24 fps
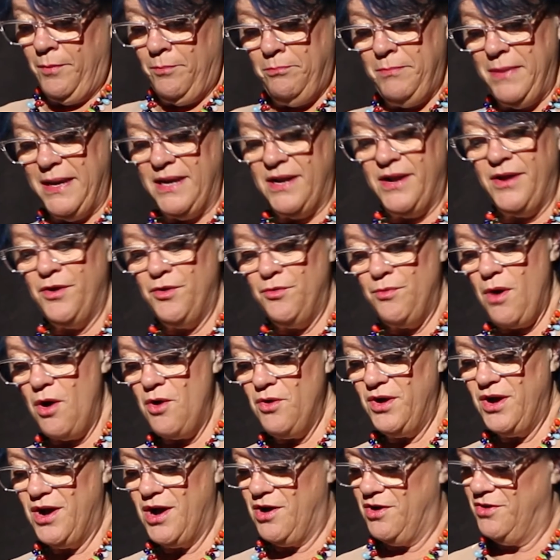Meet
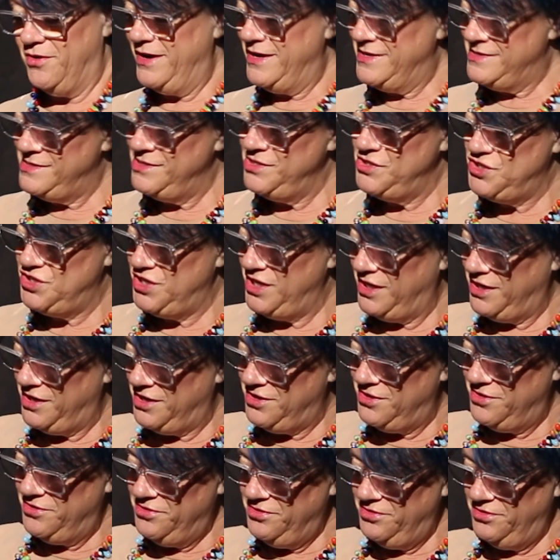Hiroko, isn't she
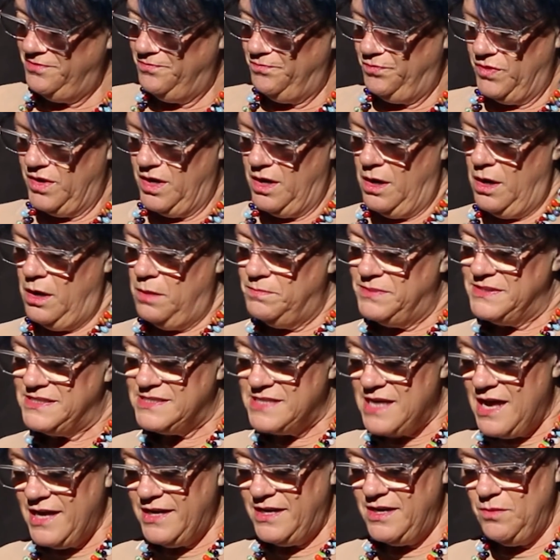cute?
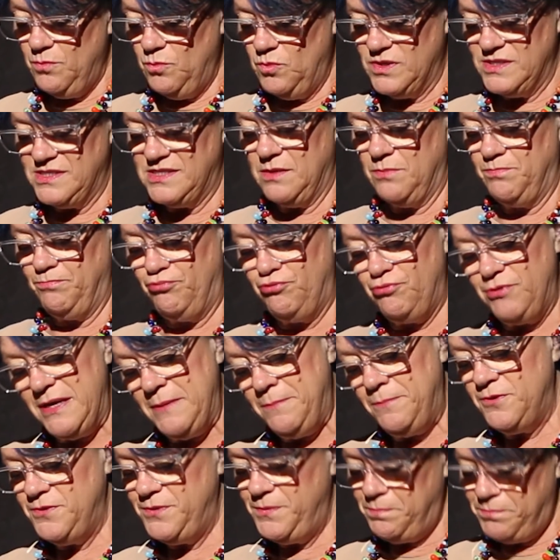Beside him was a
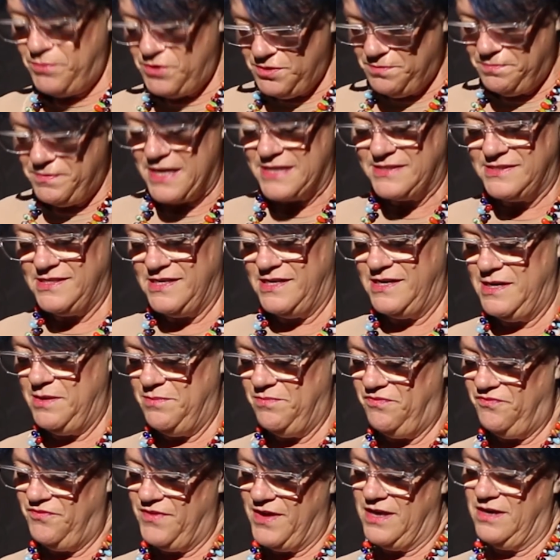prepubescent
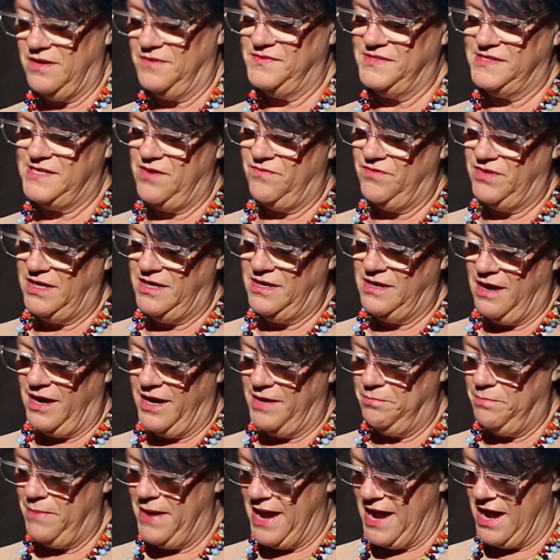nymphette of
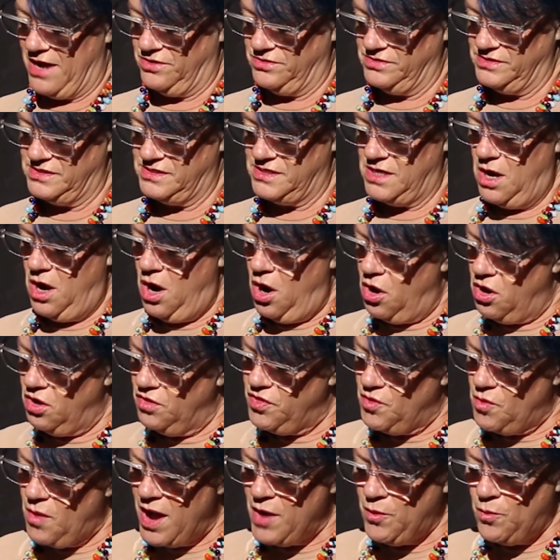79 pounds.
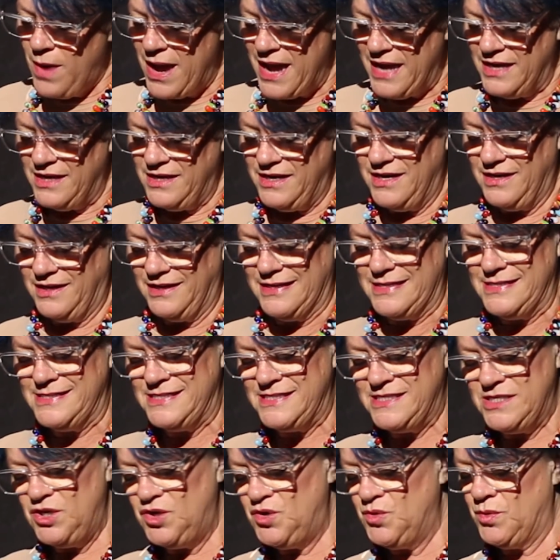Although I weigh in it
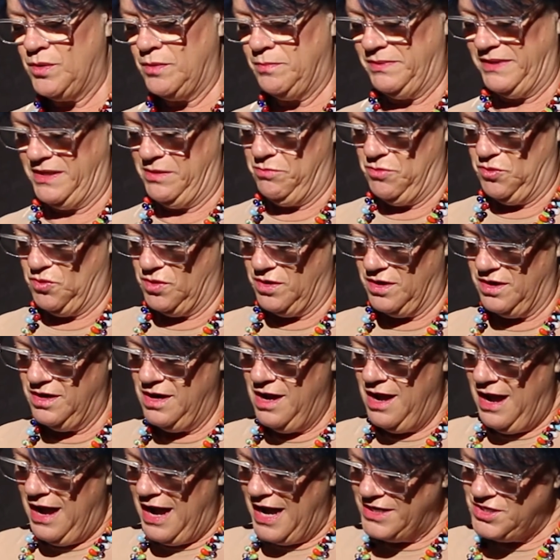considerably more,
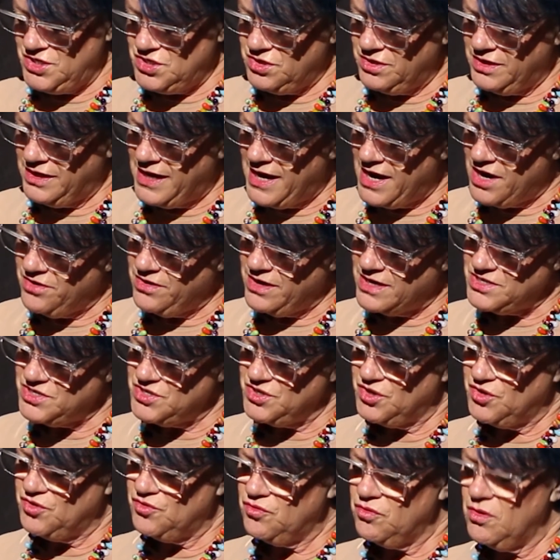I took care not
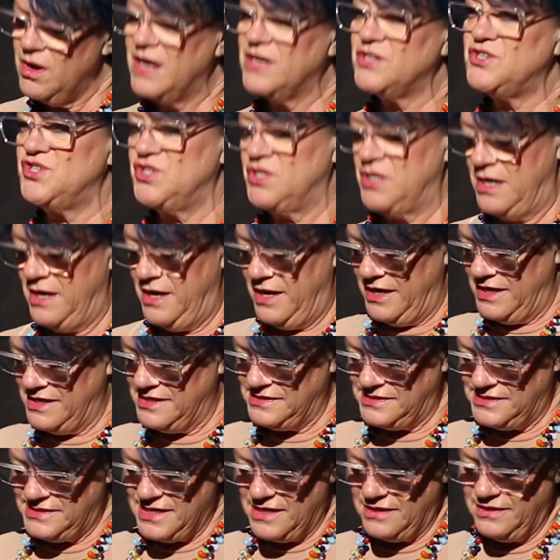to crush
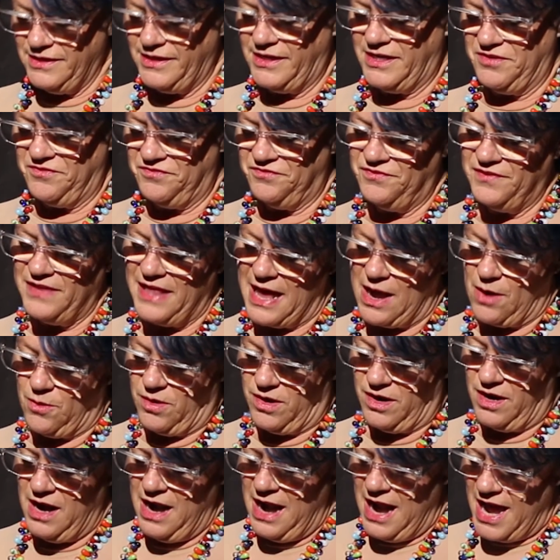his delicate
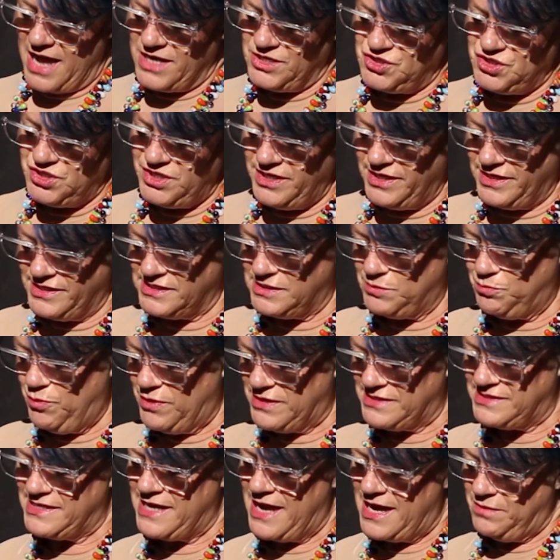flower, as she
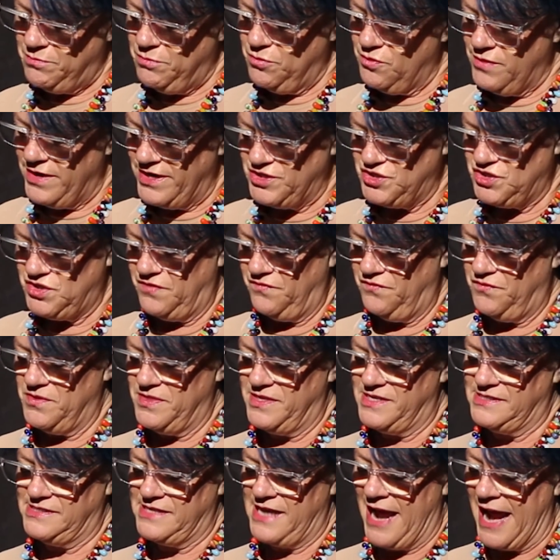expressed admiration for
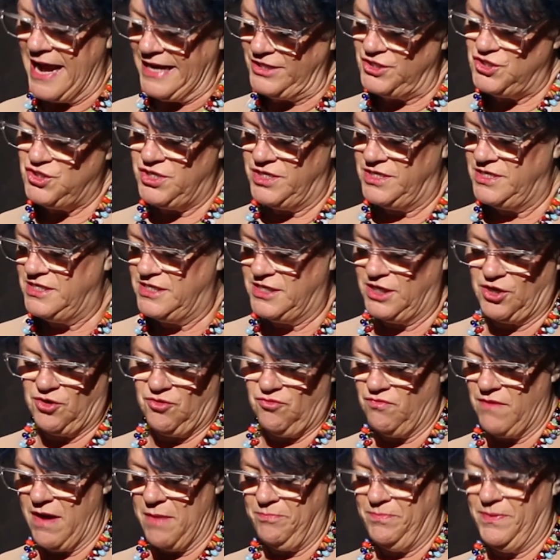this ancient,
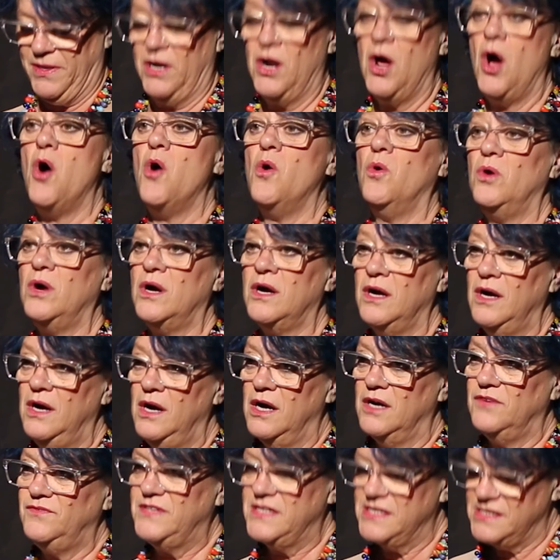decrepit oak
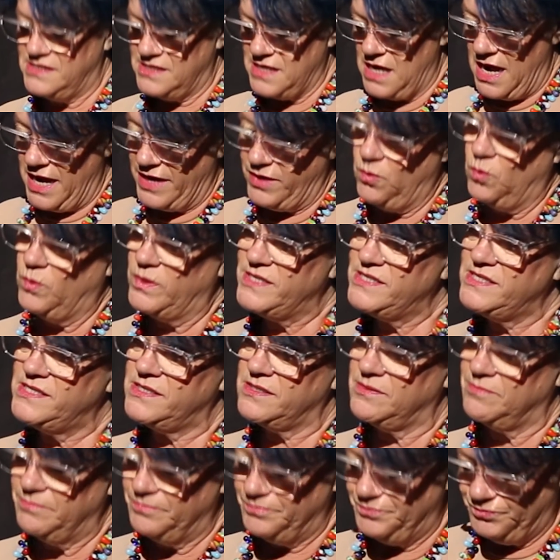of design
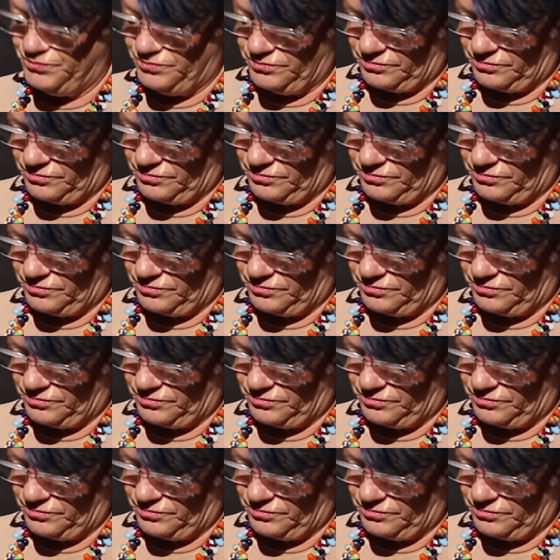wisdom.